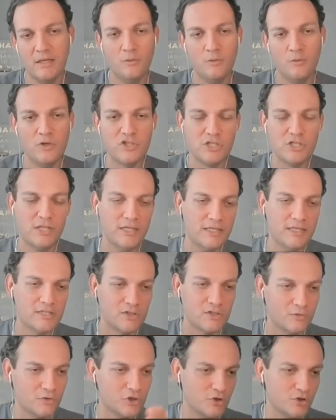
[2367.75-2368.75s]
which
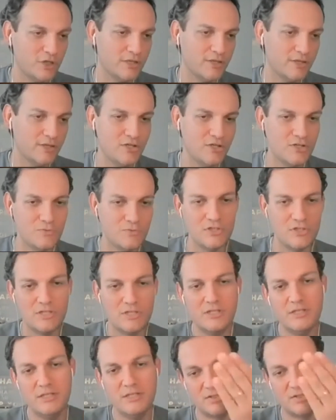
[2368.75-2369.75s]
leads to shortage, which
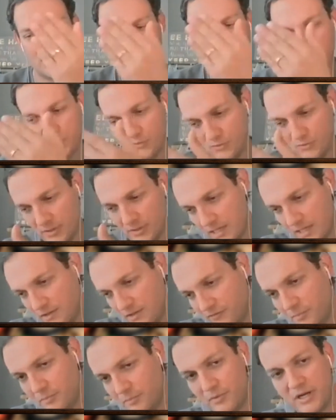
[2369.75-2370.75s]
leads to kind
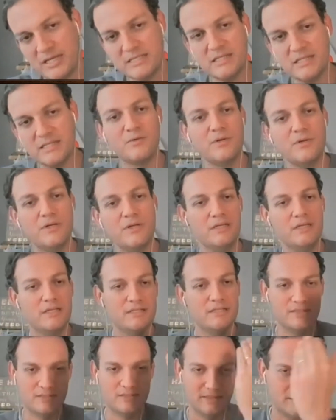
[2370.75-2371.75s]
of a price
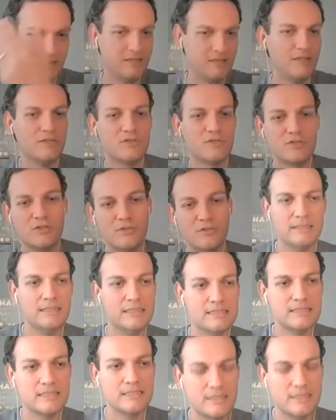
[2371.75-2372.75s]
increase. So
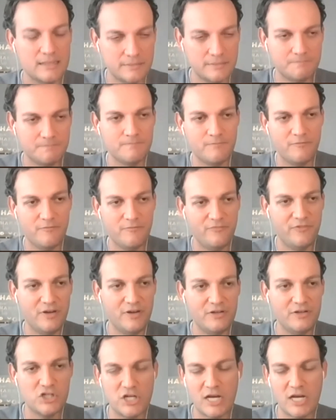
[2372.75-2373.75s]
it's a
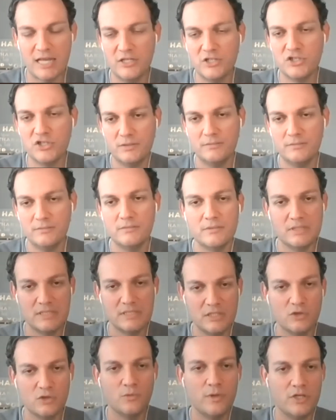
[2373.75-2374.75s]
very challenging
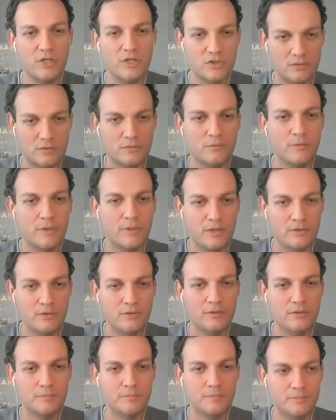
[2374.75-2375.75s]
situation when
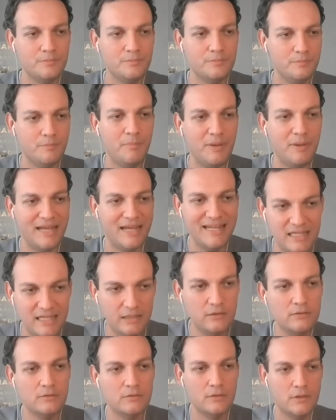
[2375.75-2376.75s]
you're planning